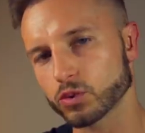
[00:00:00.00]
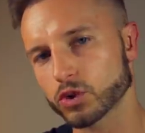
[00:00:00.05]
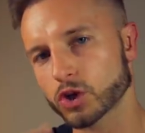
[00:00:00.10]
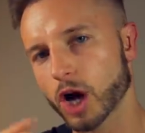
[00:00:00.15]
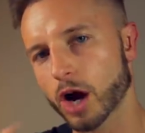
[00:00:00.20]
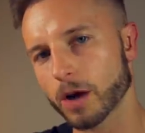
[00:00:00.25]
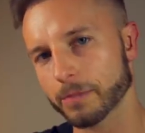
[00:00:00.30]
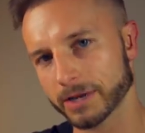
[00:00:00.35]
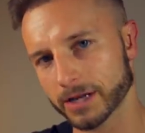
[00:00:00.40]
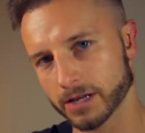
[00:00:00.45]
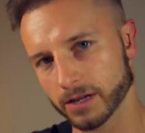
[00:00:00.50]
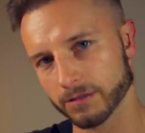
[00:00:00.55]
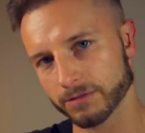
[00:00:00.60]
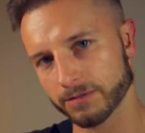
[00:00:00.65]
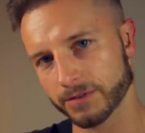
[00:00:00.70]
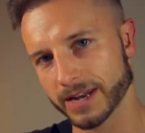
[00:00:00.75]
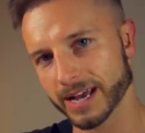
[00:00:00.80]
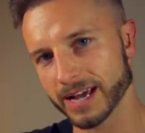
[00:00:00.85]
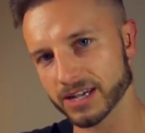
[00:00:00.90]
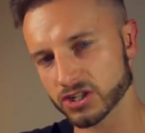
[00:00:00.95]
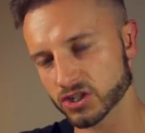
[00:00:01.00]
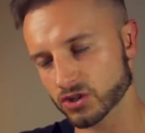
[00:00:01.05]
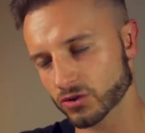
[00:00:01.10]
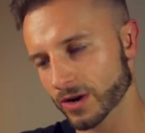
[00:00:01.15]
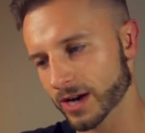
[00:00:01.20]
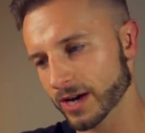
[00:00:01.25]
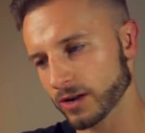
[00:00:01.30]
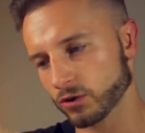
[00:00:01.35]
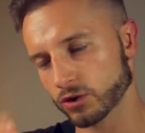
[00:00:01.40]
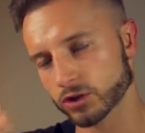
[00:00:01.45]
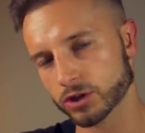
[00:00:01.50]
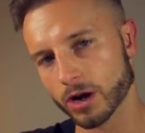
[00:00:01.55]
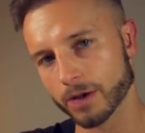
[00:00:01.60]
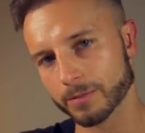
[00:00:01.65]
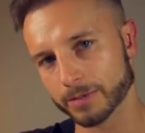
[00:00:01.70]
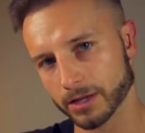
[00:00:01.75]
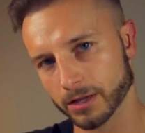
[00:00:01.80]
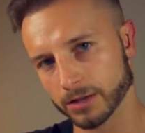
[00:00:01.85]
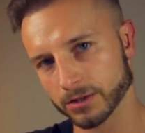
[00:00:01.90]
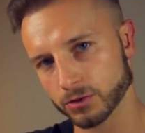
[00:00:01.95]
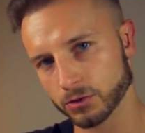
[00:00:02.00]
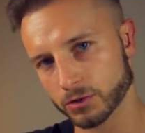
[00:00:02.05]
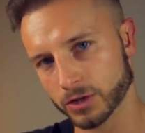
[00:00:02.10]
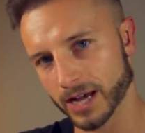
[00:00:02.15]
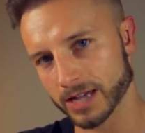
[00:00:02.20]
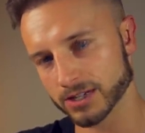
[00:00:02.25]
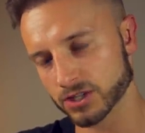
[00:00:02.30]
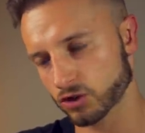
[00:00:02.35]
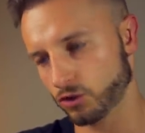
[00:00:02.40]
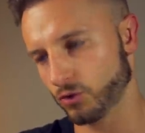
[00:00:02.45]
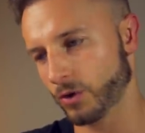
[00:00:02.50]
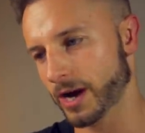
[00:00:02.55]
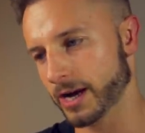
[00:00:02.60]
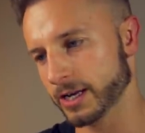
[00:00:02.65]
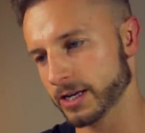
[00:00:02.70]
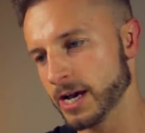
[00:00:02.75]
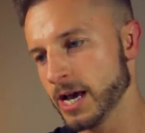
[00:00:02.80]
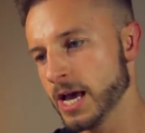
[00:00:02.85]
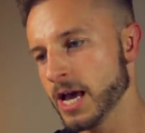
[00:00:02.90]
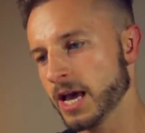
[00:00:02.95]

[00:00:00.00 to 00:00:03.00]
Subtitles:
topical finasteride or topical dutasteride.